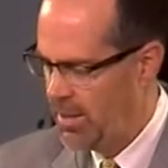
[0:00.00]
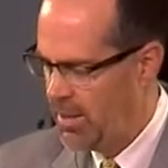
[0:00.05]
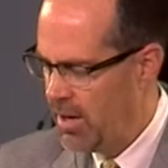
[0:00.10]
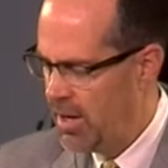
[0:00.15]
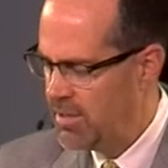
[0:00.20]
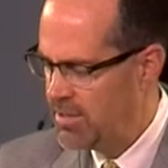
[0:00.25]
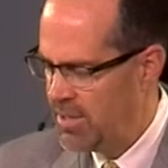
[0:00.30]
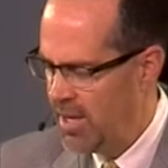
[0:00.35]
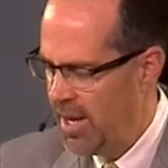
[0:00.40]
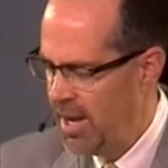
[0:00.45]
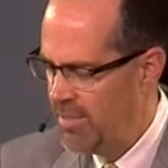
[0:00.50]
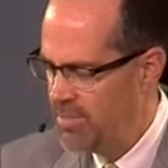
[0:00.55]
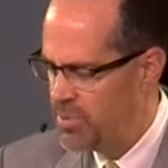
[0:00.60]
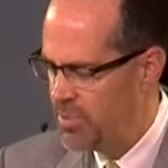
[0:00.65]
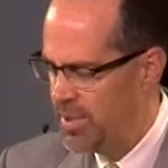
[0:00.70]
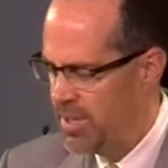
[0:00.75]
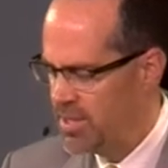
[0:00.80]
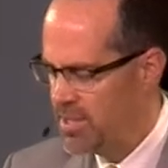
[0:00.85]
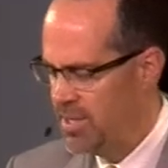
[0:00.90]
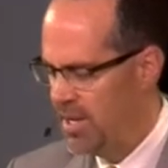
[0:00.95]
There are
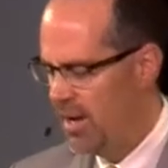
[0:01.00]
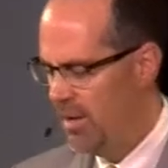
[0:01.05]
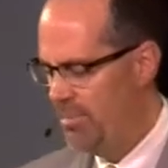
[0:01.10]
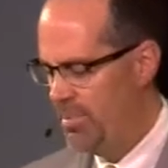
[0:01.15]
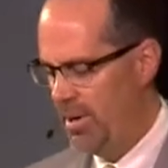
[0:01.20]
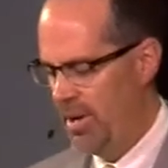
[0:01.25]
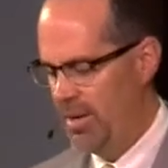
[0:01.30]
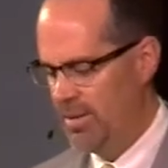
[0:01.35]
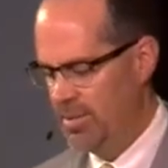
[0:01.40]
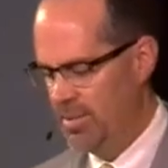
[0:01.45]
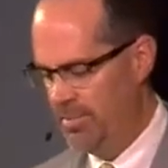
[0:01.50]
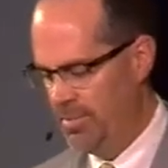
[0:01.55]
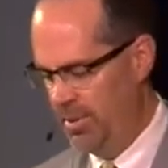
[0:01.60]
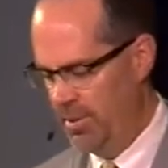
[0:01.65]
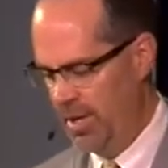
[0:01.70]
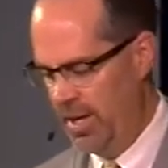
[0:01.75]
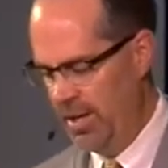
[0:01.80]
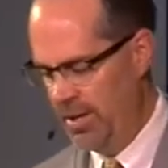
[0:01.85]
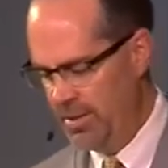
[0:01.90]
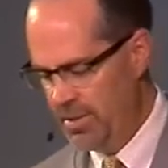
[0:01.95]
times when it's not
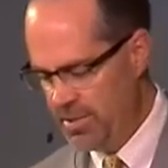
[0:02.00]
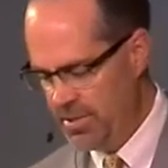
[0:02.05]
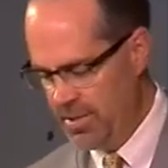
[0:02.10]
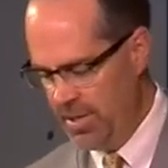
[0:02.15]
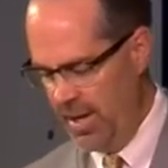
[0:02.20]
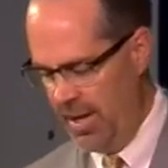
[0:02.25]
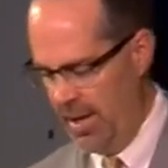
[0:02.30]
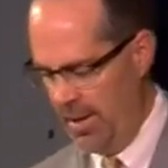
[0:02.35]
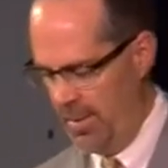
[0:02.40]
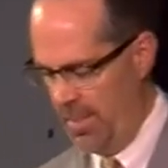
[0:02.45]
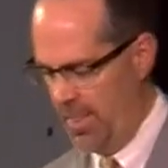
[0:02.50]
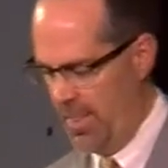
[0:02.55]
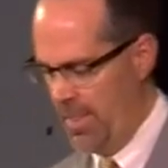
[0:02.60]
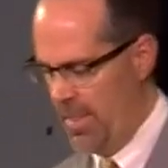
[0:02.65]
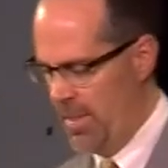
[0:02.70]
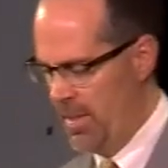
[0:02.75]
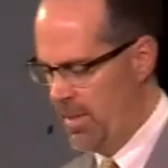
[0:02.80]
possible, I understand.